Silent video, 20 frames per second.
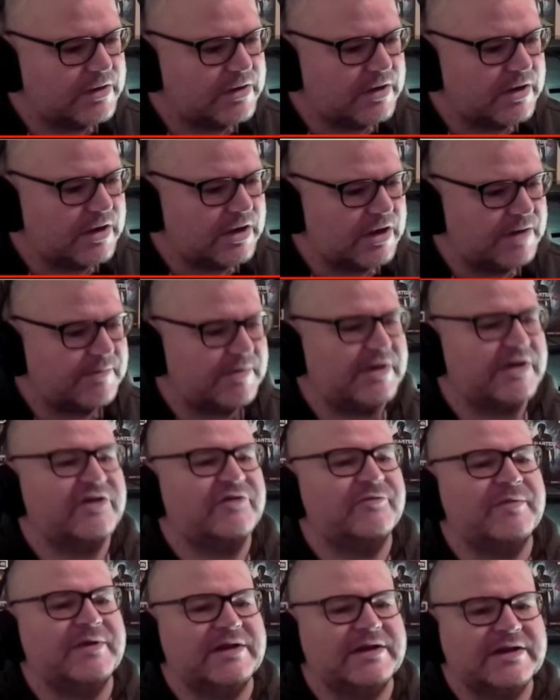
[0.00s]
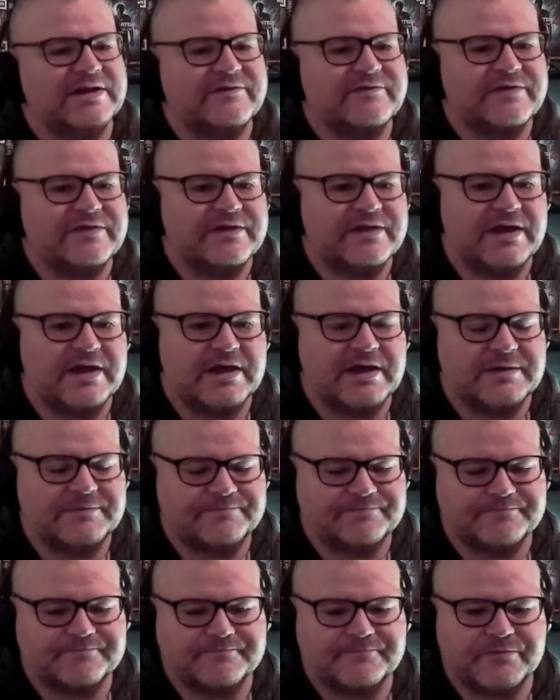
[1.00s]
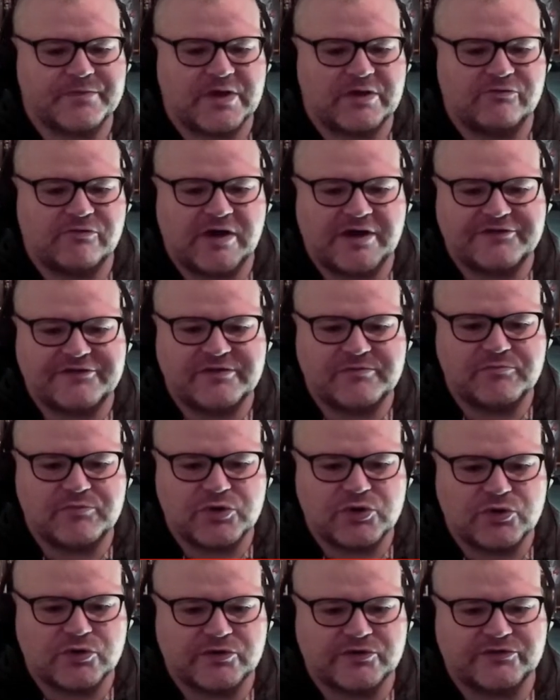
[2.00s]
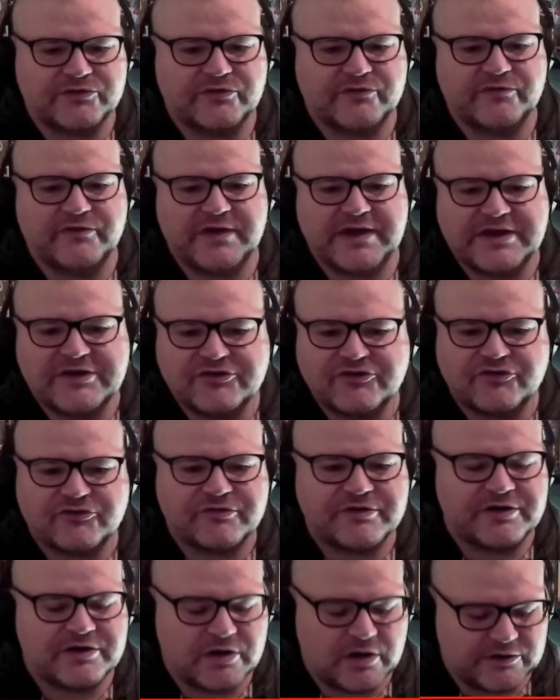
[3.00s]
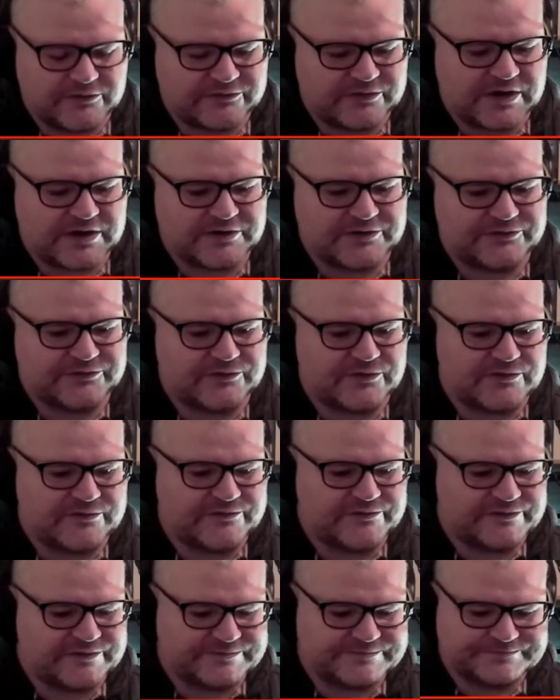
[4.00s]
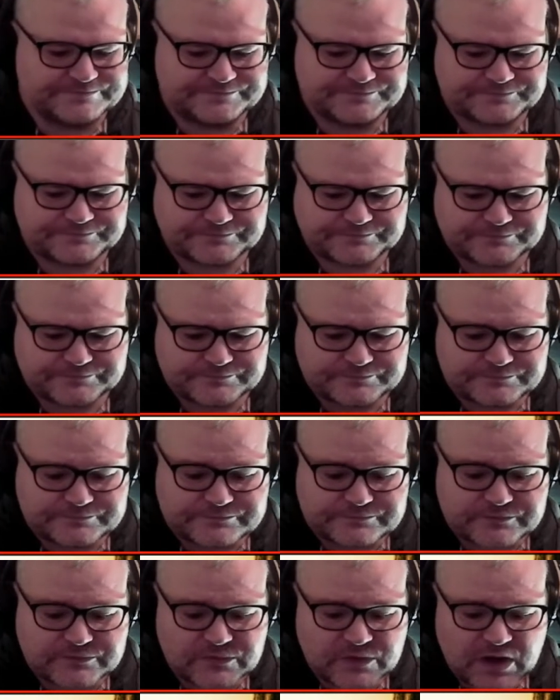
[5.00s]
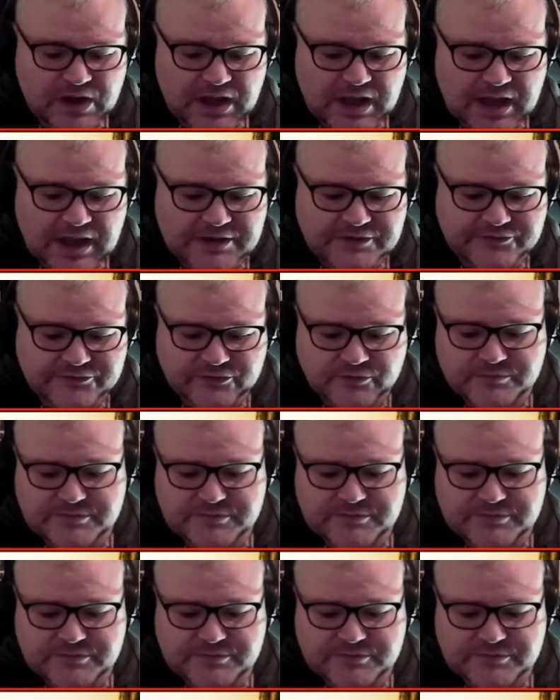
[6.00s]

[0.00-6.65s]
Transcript: And he's been living there, writing books of history and all this kind of stuff. And some